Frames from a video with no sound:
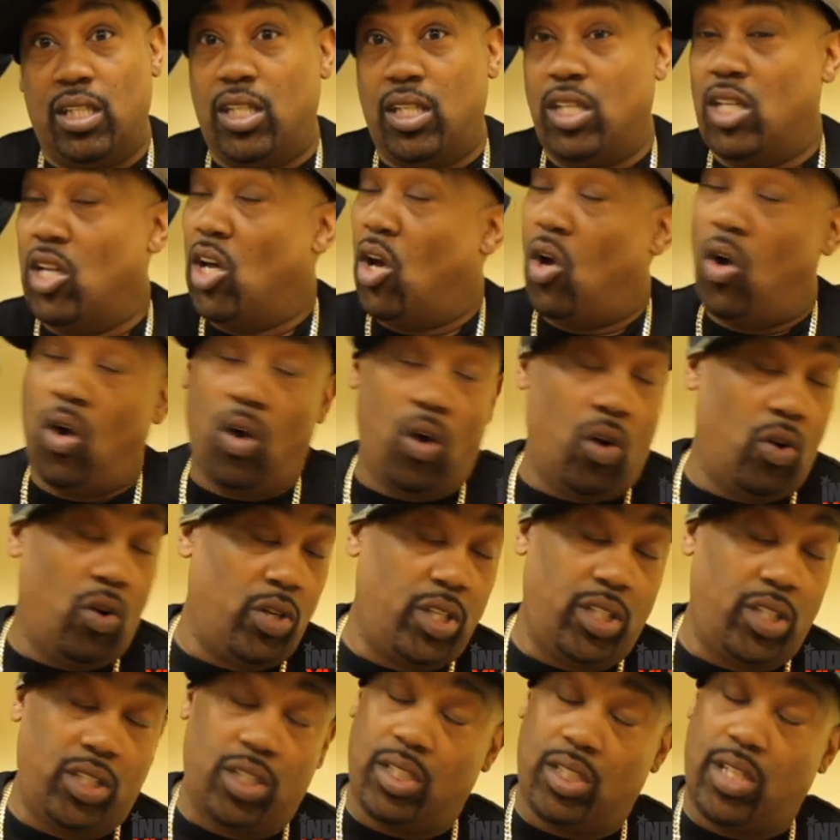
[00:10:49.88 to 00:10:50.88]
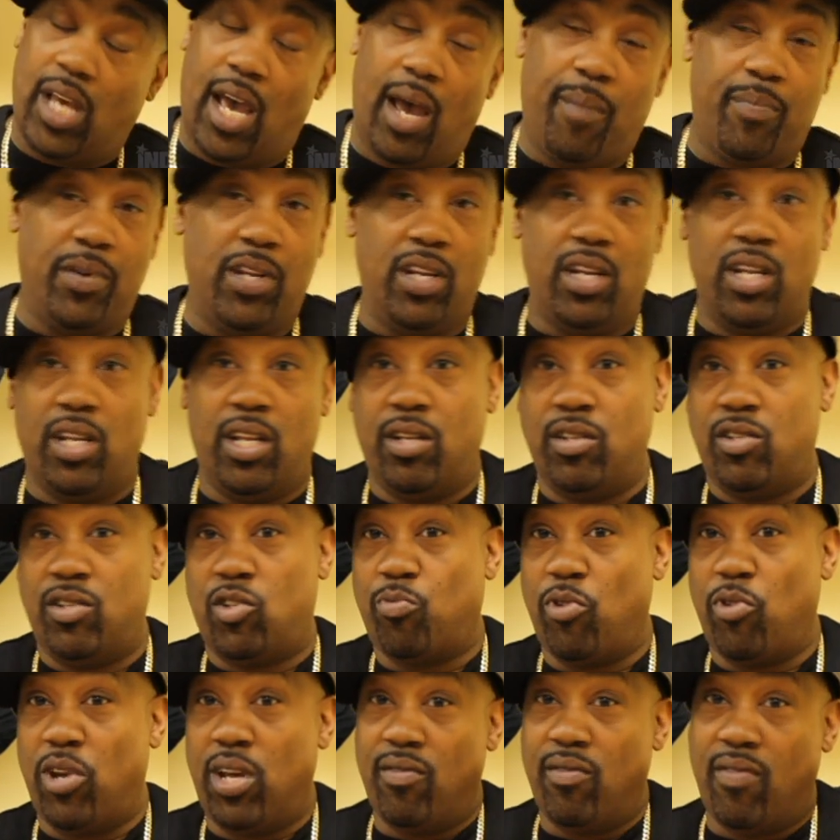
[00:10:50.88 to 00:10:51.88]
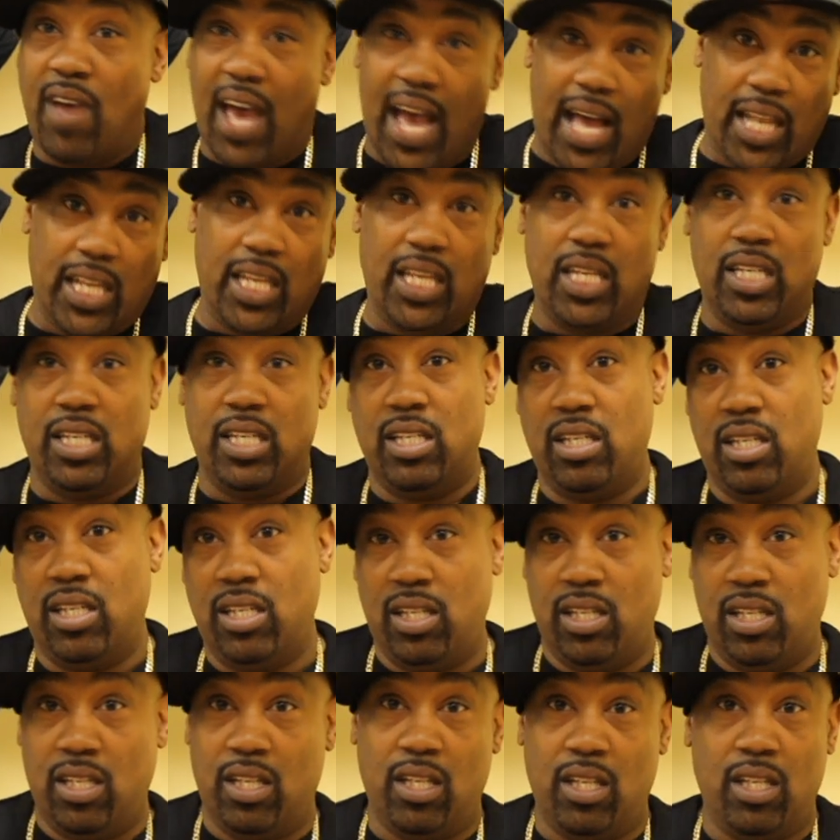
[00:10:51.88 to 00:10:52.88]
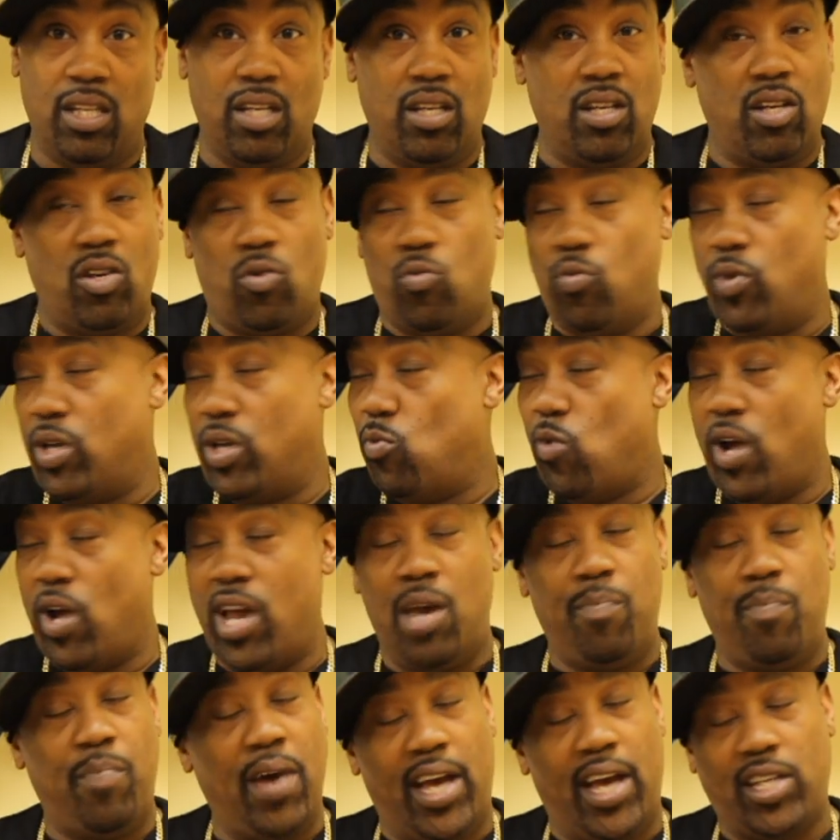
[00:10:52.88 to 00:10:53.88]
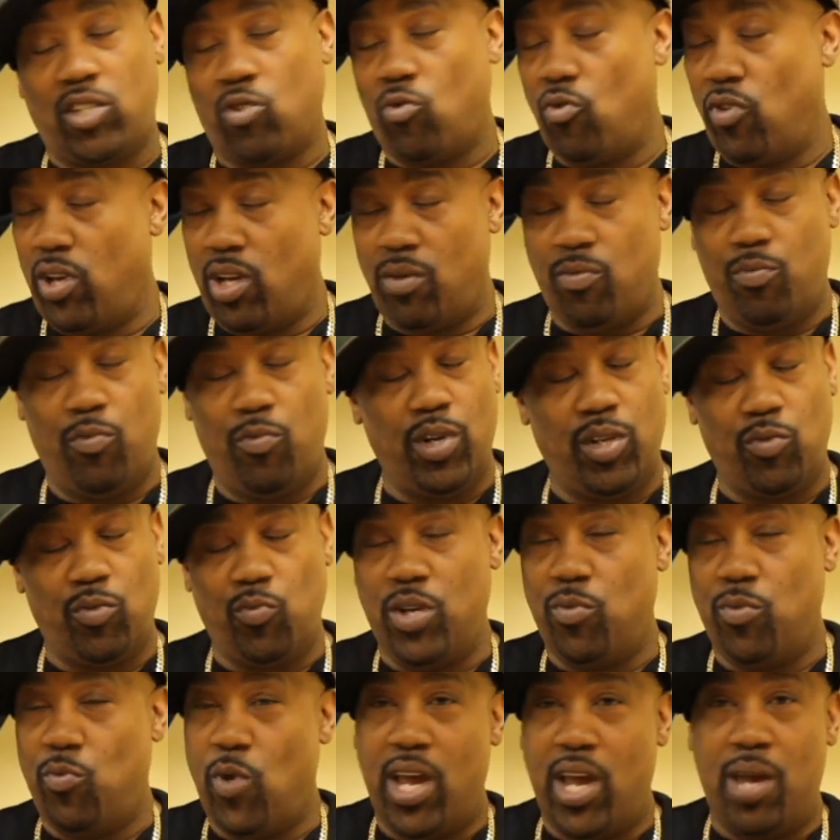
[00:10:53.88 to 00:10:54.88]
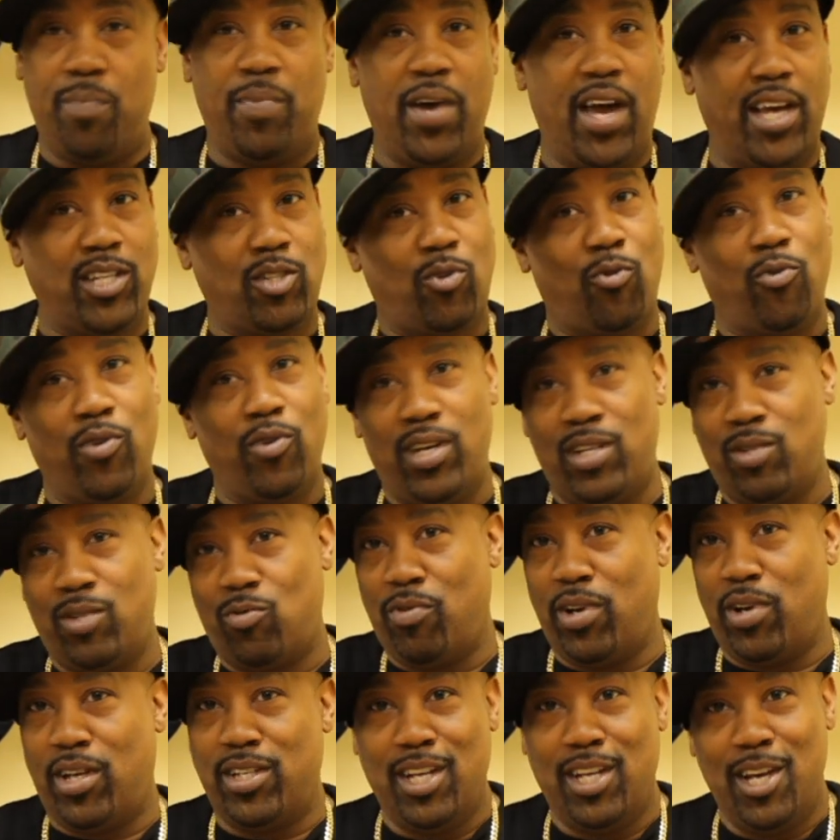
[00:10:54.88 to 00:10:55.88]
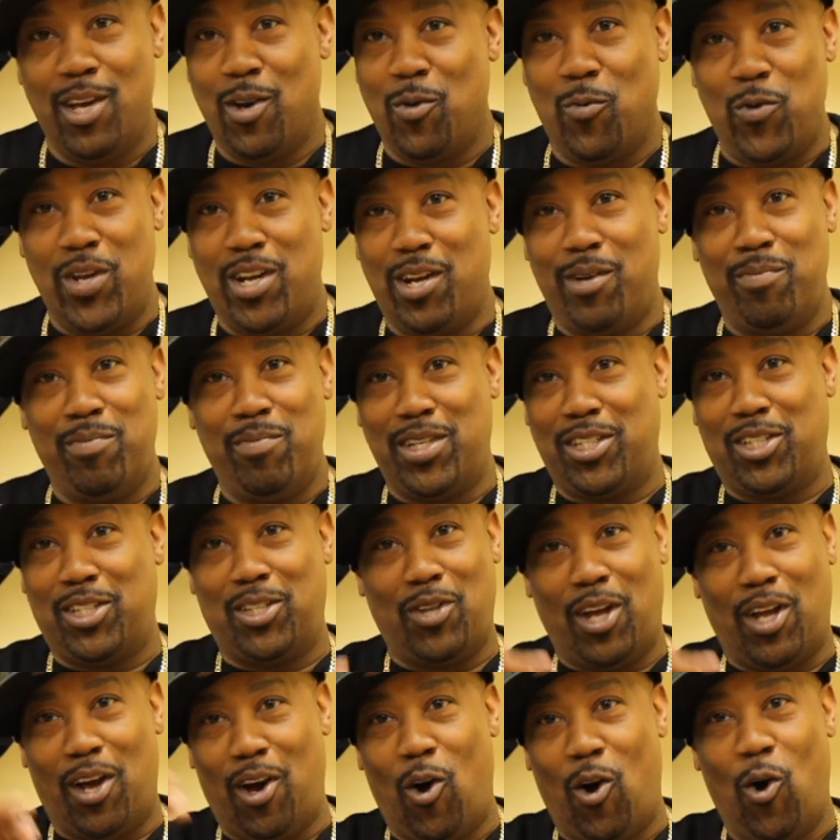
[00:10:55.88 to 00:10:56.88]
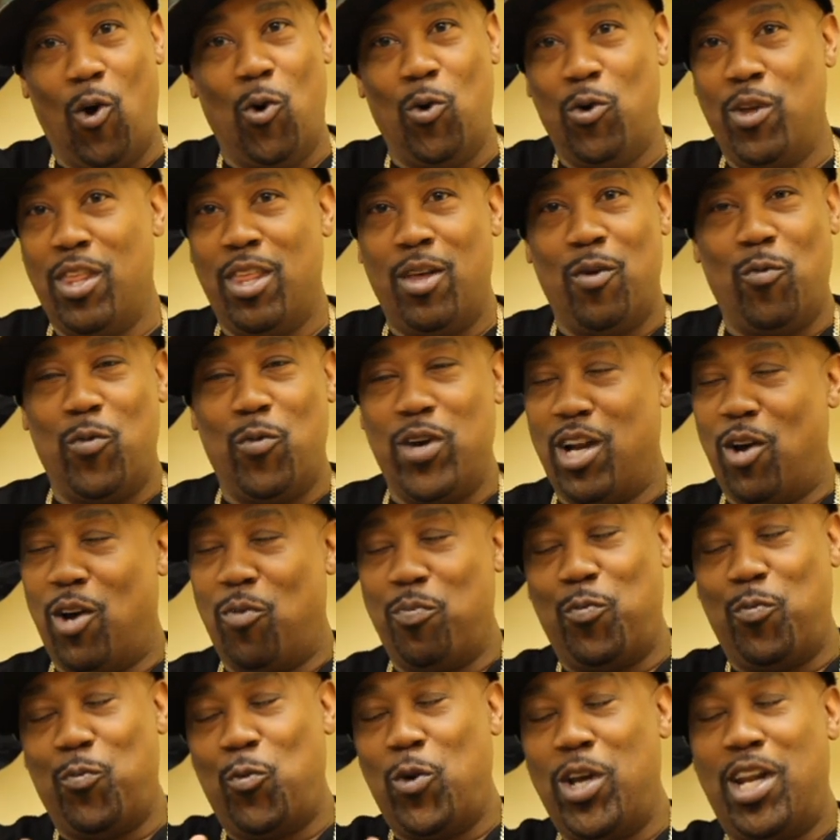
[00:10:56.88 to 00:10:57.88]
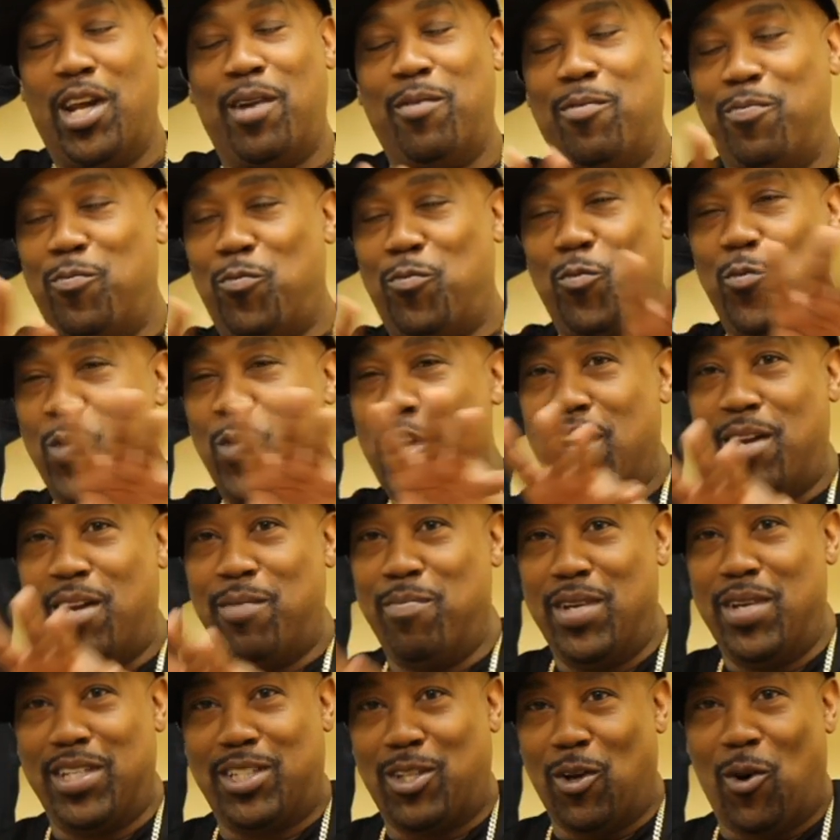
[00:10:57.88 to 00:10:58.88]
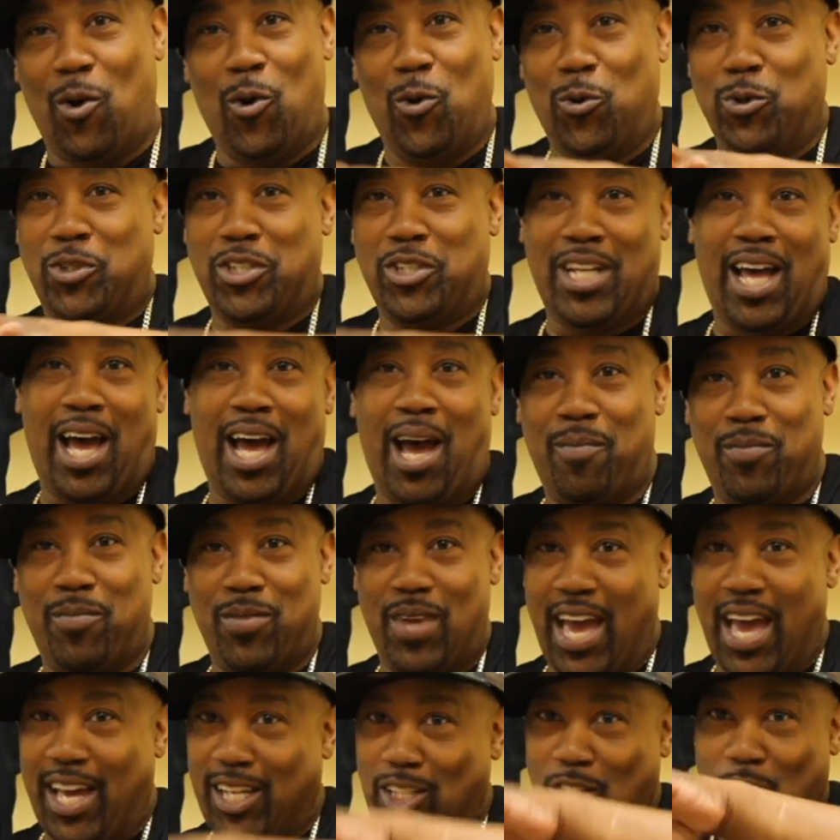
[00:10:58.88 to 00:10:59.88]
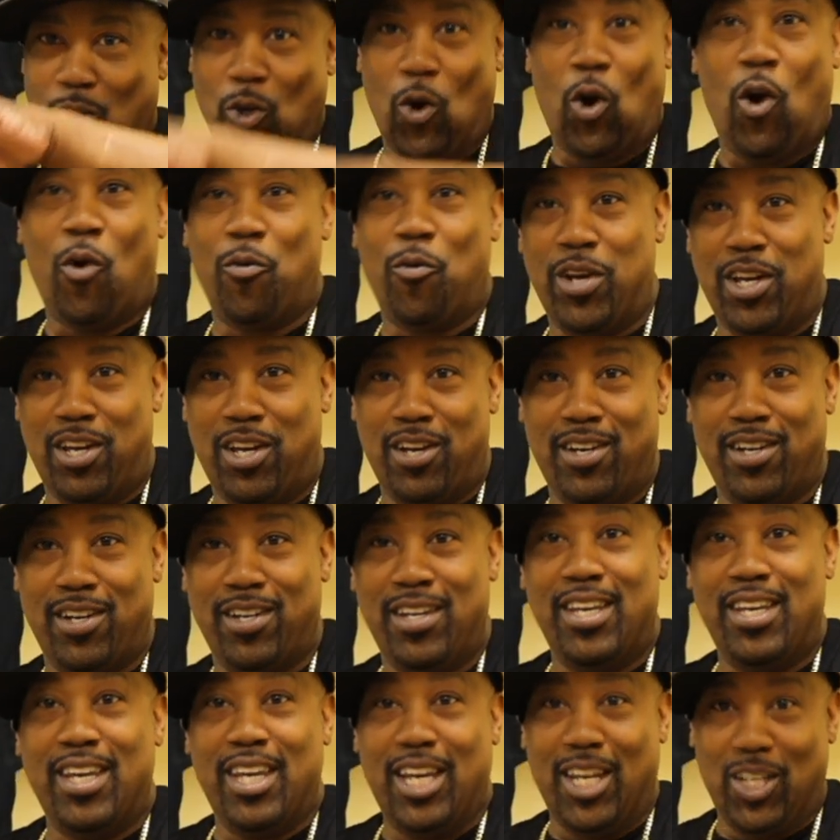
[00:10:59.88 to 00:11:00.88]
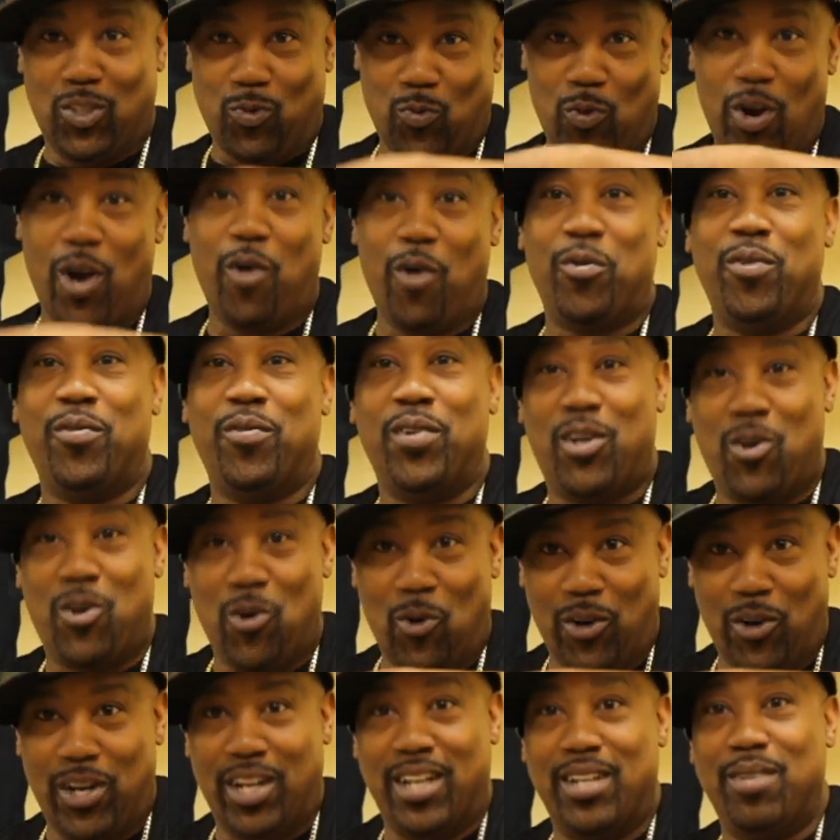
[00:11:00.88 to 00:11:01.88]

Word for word: crib? No, this is happening in Spring Valley. Okay. We way past Queensbridge. We way past Queensbridge. We done missed a whole. We done missed a whole stop. Astoria is where we recorded